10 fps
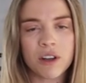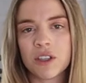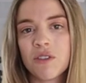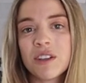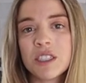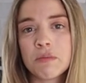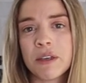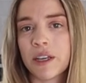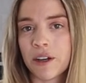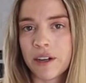you can just be
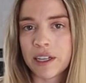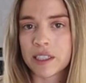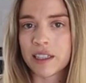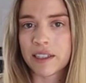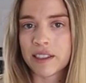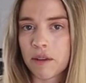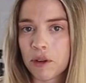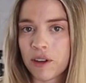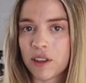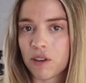curious next time you're
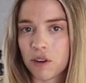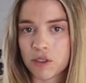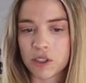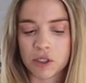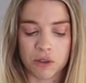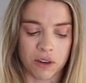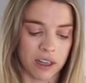in the grocery store